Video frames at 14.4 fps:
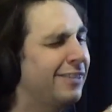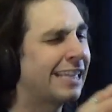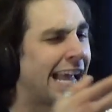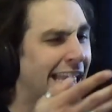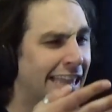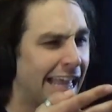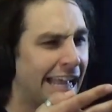
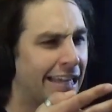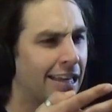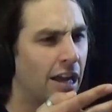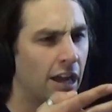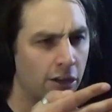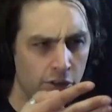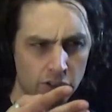given that
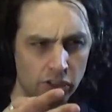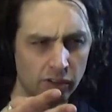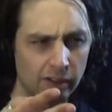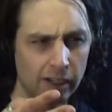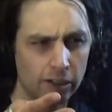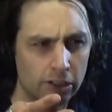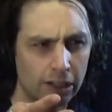land
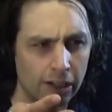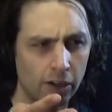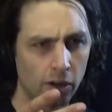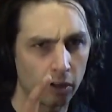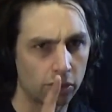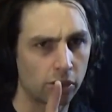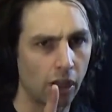hundreds of
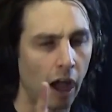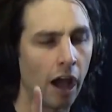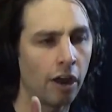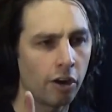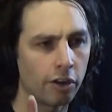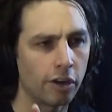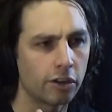years ago or
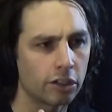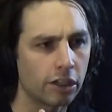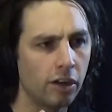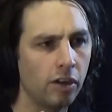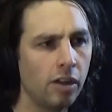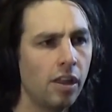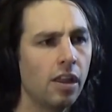
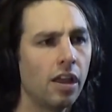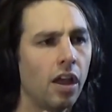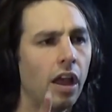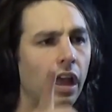100 years ago.